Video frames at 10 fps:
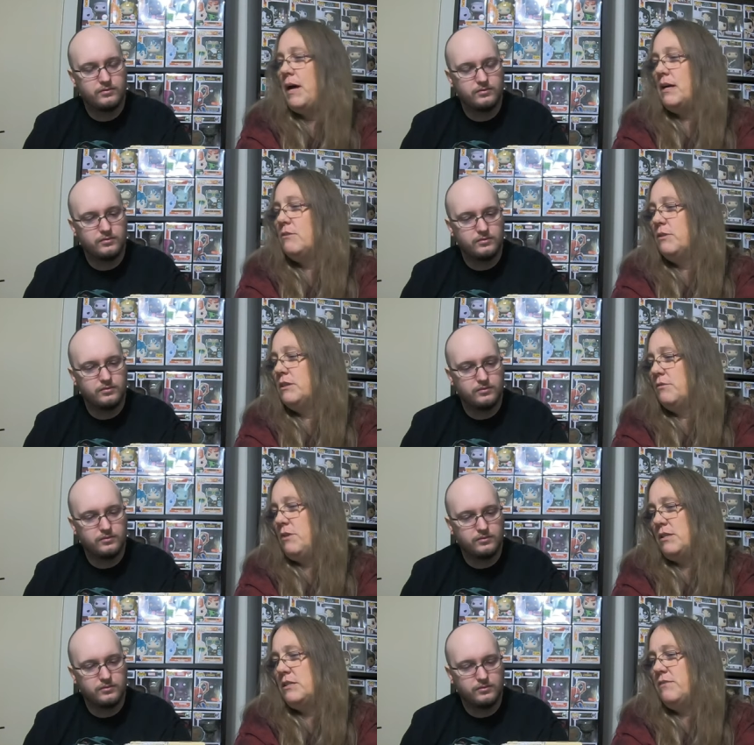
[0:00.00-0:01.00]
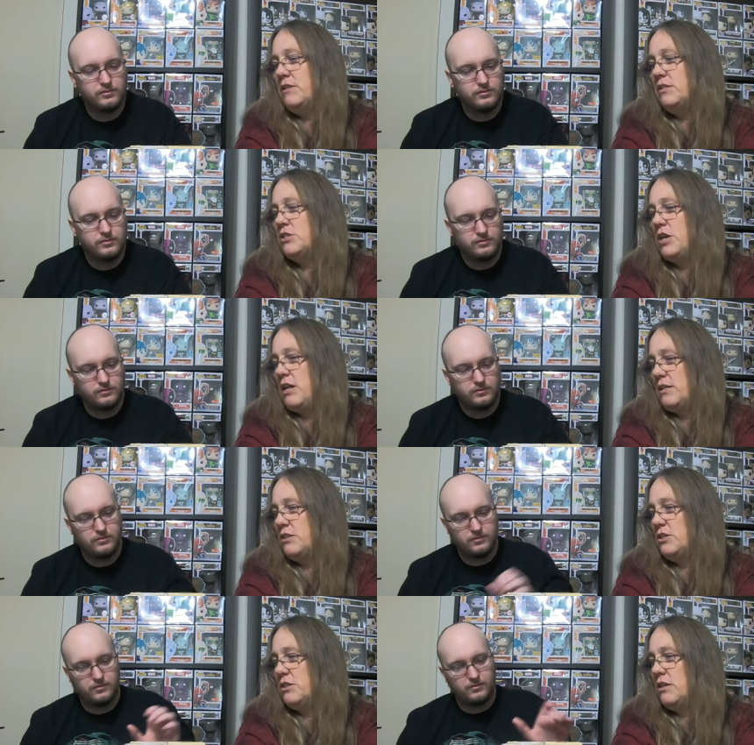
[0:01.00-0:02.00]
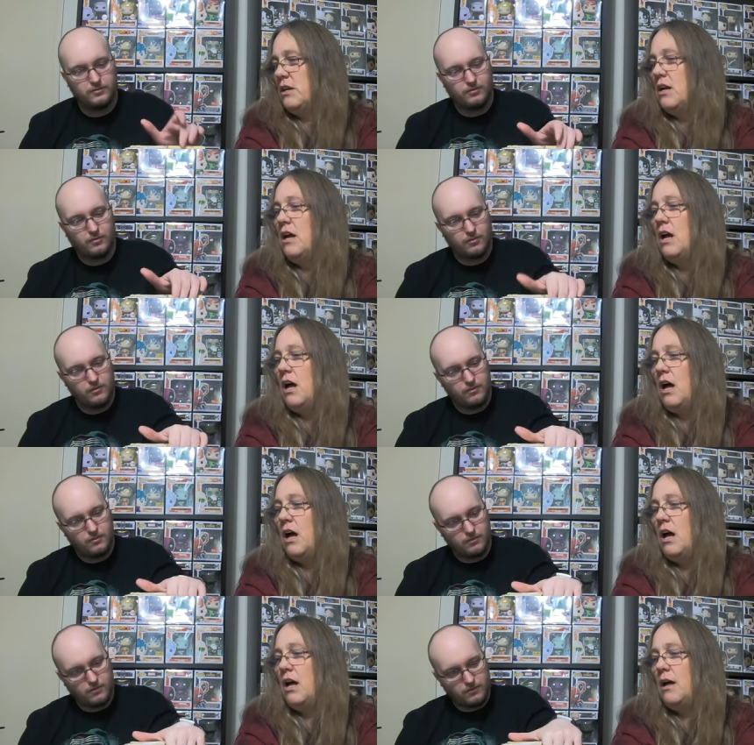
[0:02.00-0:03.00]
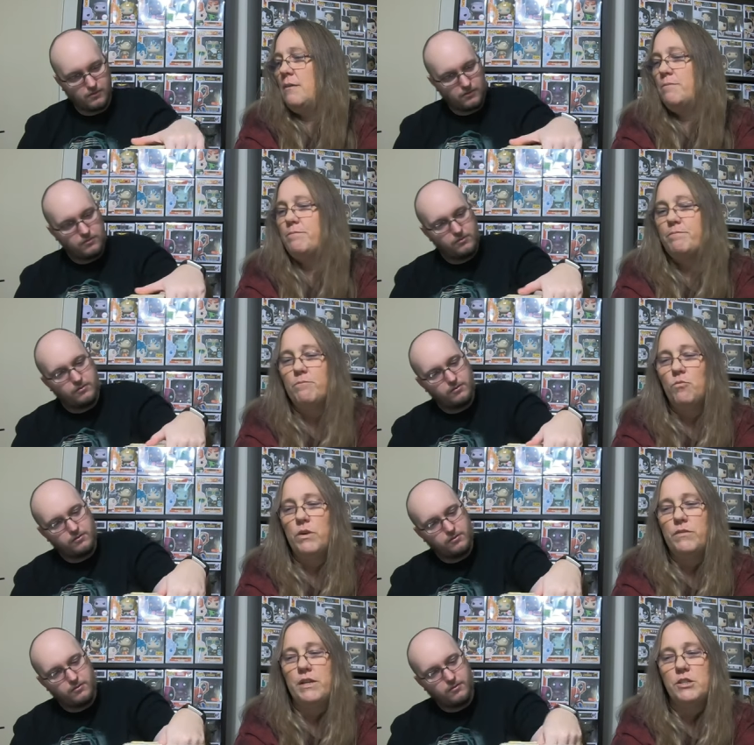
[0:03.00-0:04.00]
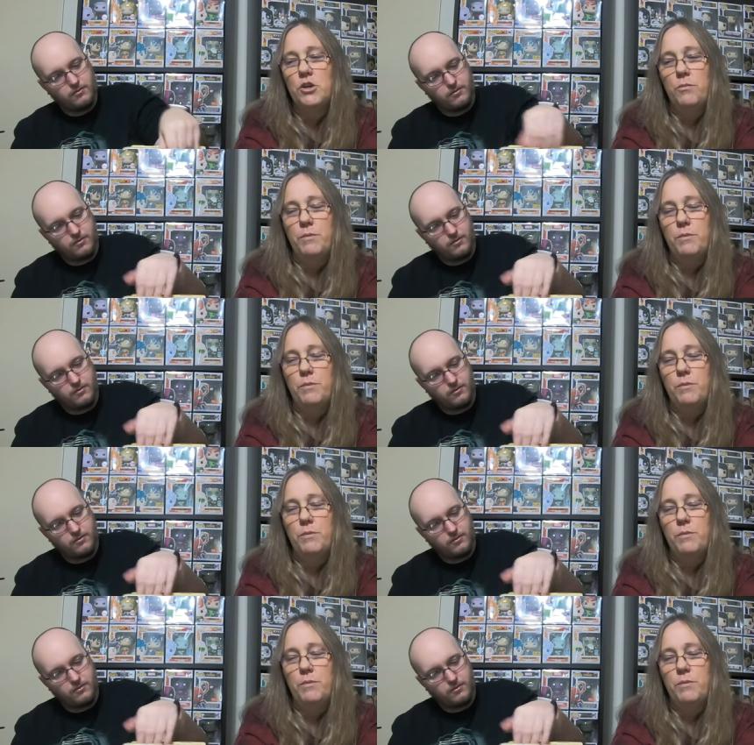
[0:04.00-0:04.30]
Speaker 1: Back with the rest of this challenge. Um, we've each